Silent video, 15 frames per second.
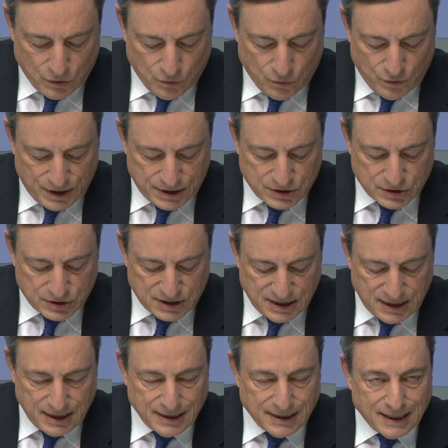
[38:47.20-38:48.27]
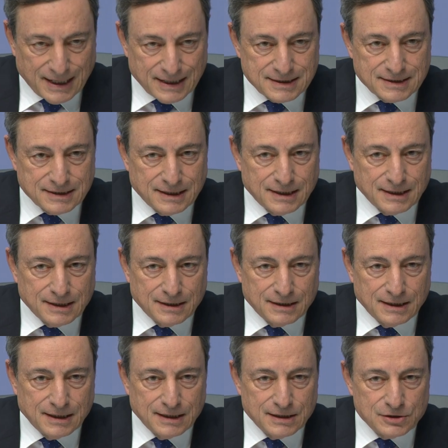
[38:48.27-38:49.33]
we see that
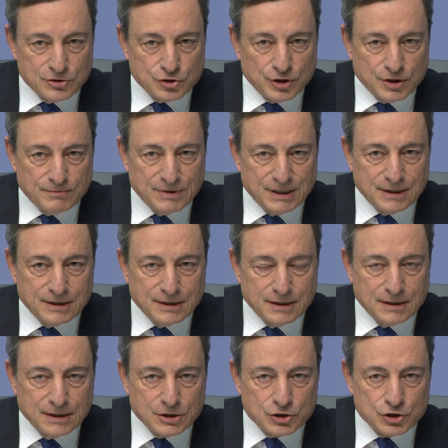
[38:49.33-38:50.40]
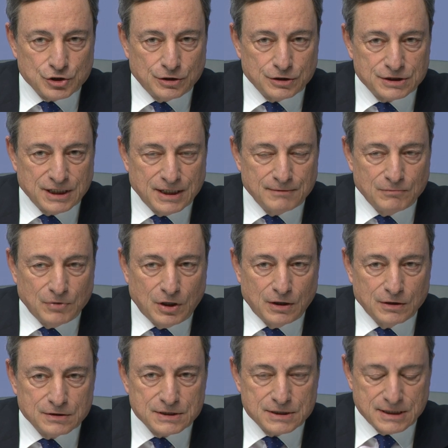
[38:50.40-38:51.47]
the German short-term
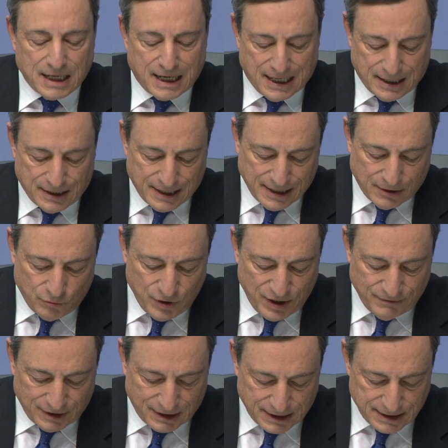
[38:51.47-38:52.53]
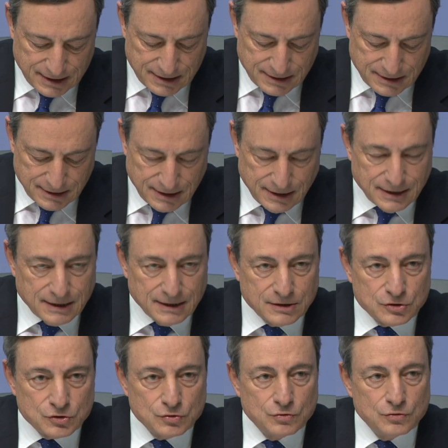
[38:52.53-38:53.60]
bonds are equivalent
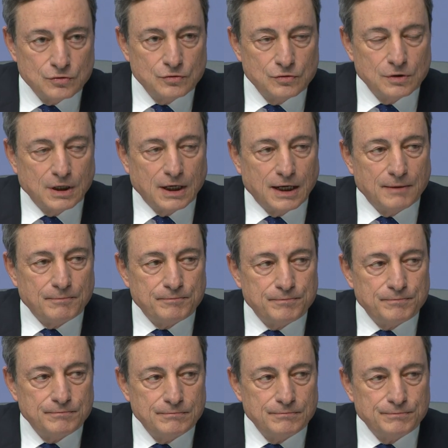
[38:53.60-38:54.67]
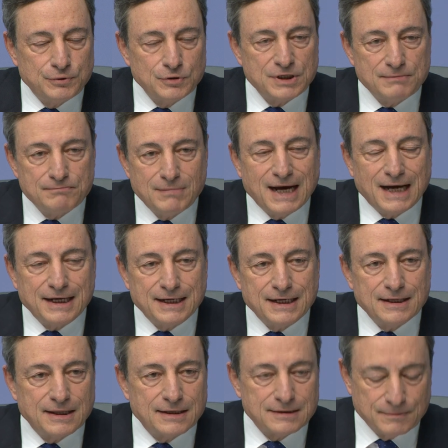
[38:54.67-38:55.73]
to putting money
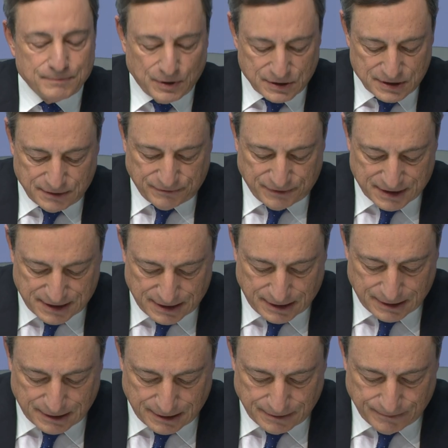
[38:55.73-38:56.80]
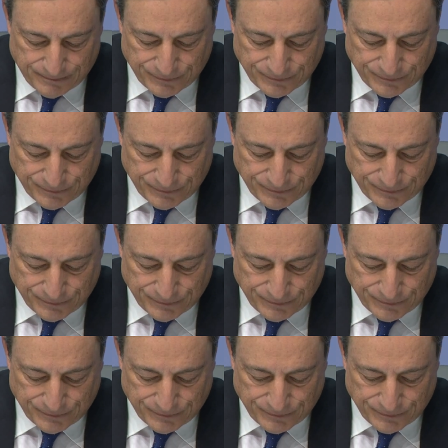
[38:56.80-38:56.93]
in the deposit facility.